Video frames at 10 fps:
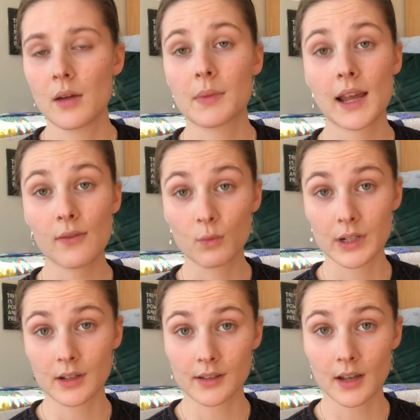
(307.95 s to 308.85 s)
But I have
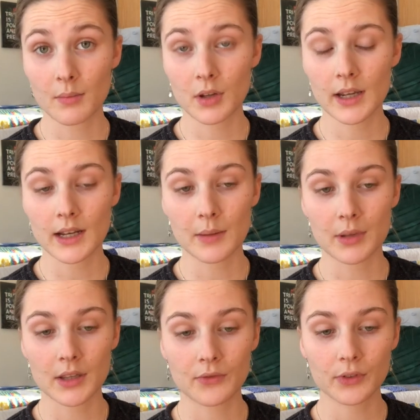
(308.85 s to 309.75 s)
wind ensemble and I
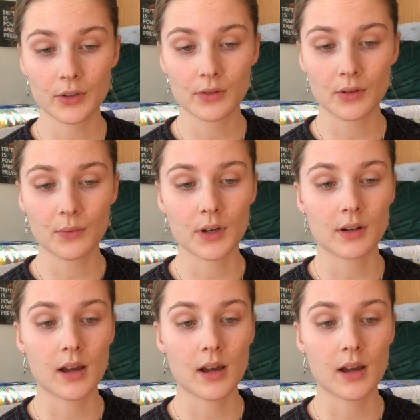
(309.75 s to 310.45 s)
play the flute, so we're,